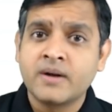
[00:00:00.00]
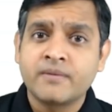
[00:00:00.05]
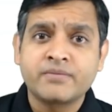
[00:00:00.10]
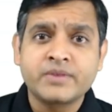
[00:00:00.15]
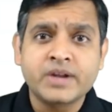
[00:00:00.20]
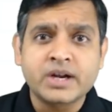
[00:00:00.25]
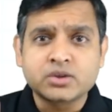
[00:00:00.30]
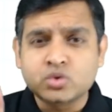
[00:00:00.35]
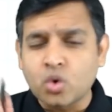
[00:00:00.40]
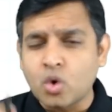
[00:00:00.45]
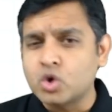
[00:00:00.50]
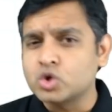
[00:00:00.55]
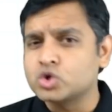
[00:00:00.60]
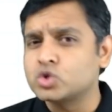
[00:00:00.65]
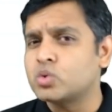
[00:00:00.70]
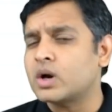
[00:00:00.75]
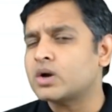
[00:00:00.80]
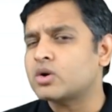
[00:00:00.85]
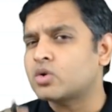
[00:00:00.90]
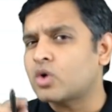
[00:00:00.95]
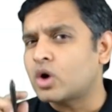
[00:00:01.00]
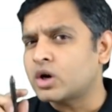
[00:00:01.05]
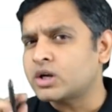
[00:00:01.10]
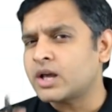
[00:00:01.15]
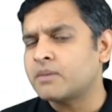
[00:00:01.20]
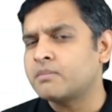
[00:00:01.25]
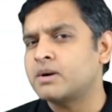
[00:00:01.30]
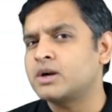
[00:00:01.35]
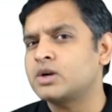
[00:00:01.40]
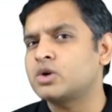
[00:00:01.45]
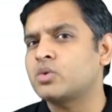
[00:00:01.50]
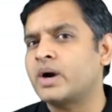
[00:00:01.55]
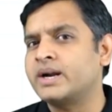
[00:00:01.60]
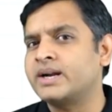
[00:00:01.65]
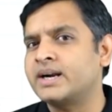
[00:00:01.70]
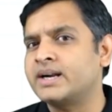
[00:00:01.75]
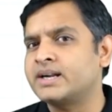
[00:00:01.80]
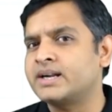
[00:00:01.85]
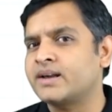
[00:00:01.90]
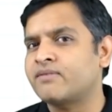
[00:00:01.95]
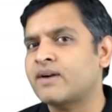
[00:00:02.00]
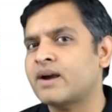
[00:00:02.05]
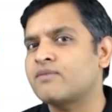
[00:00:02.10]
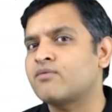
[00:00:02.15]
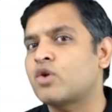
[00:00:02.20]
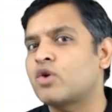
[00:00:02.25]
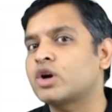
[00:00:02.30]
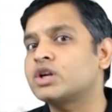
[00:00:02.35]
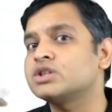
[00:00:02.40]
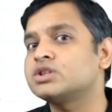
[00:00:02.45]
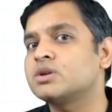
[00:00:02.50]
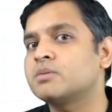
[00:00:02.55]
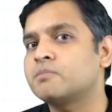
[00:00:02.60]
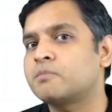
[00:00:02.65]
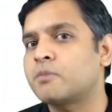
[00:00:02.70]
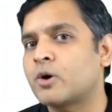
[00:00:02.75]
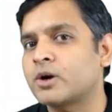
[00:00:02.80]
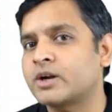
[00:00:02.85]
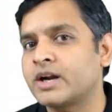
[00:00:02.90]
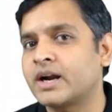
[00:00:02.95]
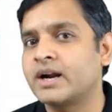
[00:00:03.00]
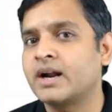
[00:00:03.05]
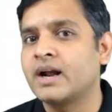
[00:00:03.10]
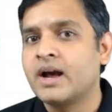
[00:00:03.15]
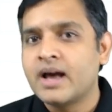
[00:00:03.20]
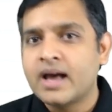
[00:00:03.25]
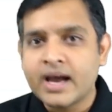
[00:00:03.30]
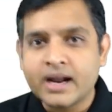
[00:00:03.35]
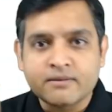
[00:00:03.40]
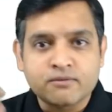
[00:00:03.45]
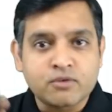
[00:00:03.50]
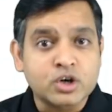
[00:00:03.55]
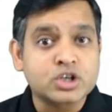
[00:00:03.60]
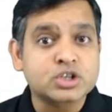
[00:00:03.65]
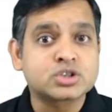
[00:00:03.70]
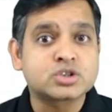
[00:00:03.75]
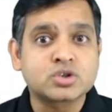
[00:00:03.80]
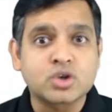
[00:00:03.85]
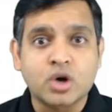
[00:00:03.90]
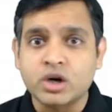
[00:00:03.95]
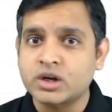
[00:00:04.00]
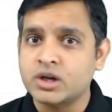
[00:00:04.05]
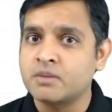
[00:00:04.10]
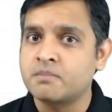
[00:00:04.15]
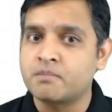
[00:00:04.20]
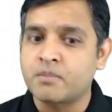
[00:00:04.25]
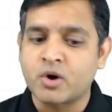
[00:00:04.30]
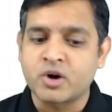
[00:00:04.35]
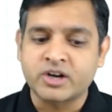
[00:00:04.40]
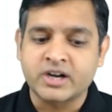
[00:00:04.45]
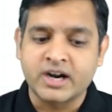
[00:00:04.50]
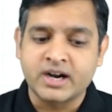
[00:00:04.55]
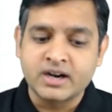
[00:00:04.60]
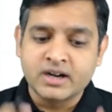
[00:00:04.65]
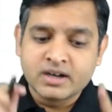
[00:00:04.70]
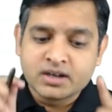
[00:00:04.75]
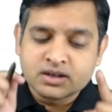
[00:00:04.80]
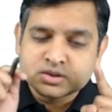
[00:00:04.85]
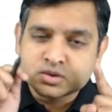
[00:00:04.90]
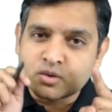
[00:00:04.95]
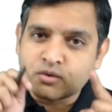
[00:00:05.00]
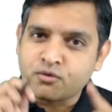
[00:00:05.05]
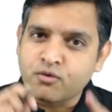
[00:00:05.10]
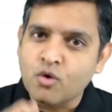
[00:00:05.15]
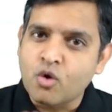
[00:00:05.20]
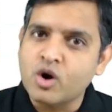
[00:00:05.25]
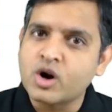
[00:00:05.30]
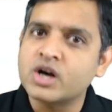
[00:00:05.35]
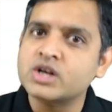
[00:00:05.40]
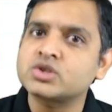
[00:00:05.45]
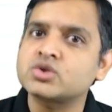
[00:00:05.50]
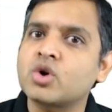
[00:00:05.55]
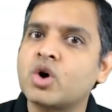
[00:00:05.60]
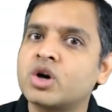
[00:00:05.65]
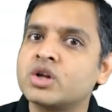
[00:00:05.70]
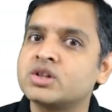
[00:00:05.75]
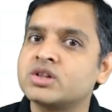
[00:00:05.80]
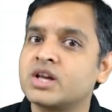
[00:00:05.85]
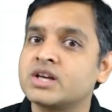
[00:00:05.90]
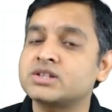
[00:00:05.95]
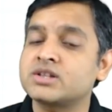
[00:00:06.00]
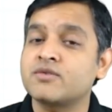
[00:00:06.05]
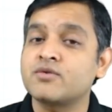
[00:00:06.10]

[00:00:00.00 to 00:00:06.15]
that those who are not able to identify what is important and what is not important, so focus on this.